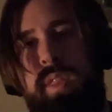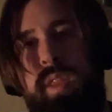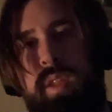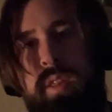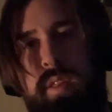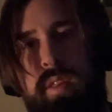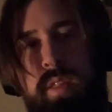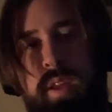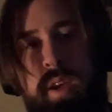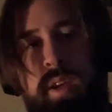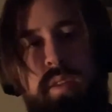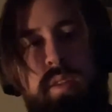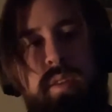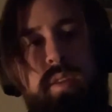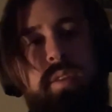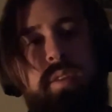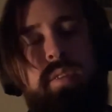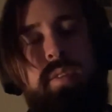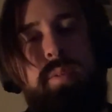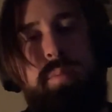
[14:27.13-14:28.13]
That
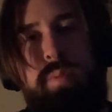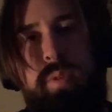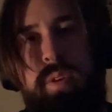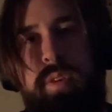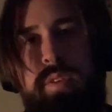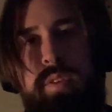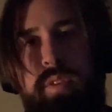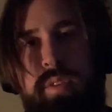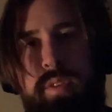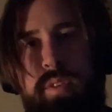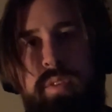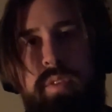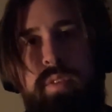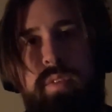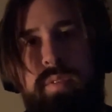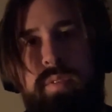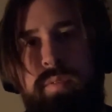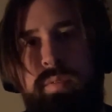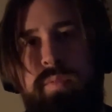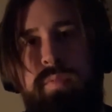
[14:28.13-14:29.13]
is the presence
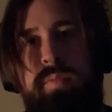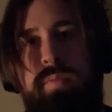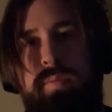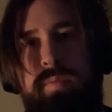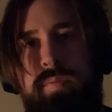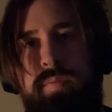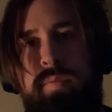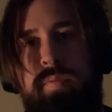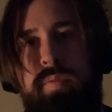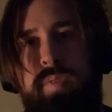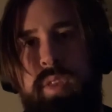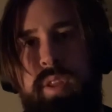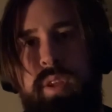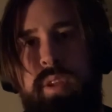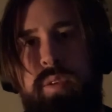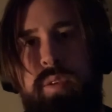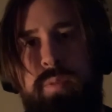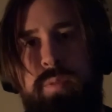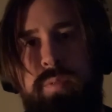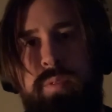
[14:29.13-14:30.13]
that
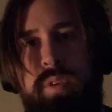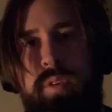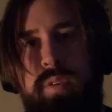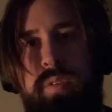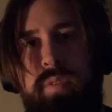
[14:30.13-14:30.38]
you feel.